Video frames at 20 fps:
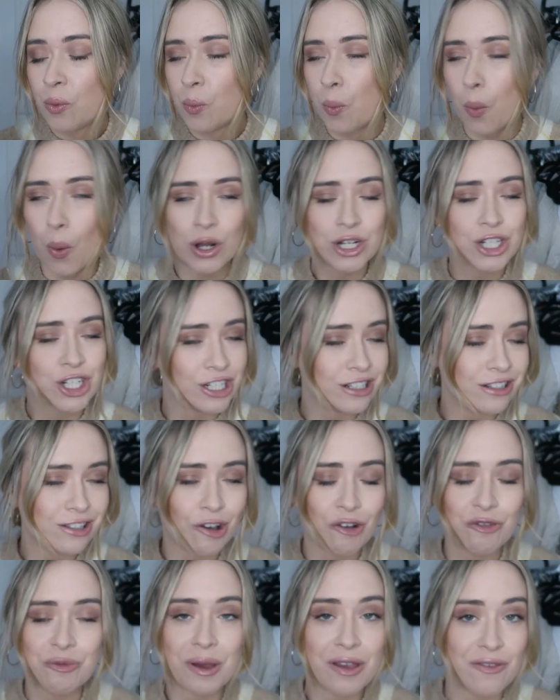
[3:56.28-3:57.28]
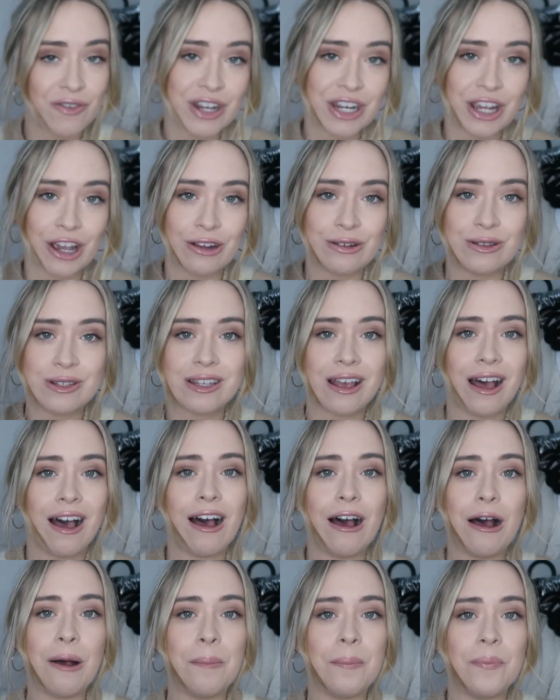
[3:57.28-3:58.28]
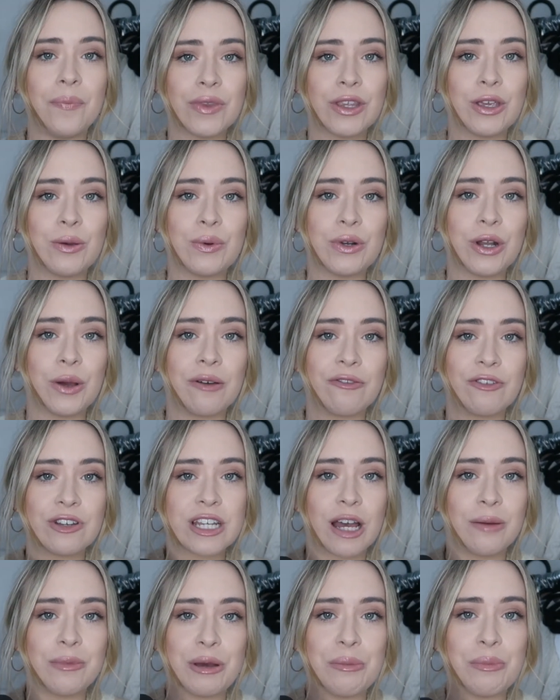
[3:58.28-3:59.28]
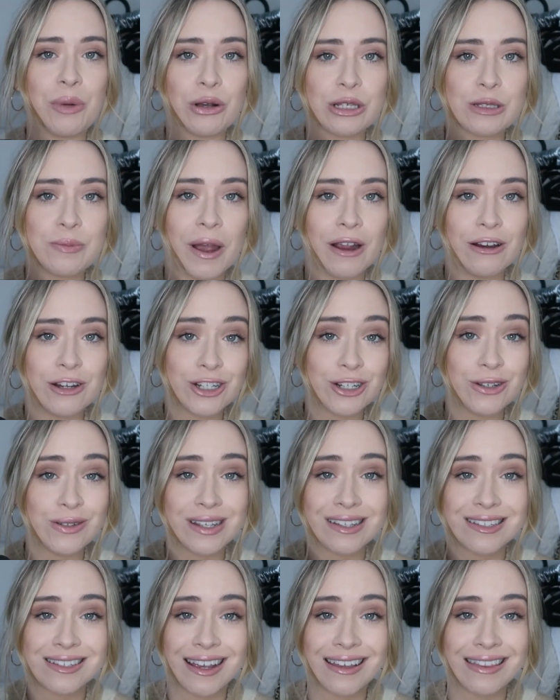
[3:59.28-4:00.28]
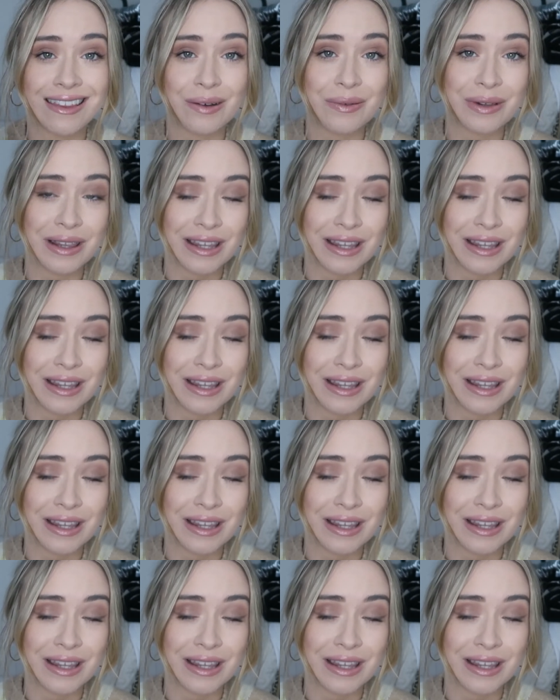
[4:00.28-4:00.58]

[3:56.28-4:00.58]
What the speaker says: watchers of my videos. You will know every time I unbox a pair of shoes I say they will